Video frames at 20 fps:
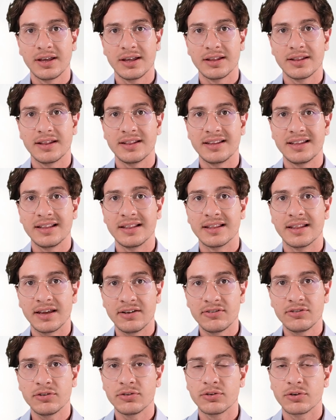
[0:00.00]
then the
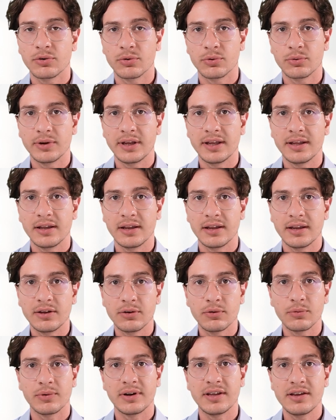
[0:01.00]
intention to create
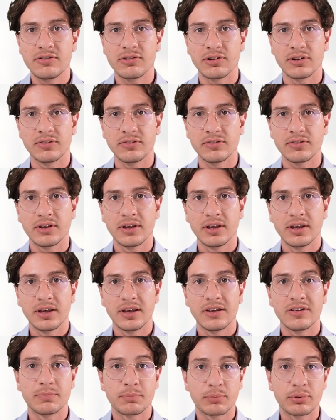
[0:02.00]
legal relations
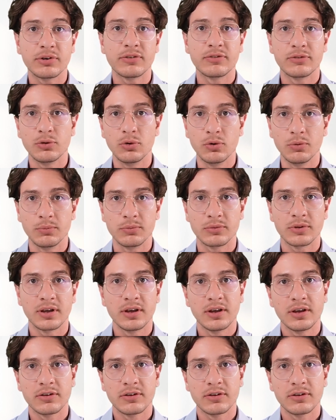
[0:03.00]
is presumed.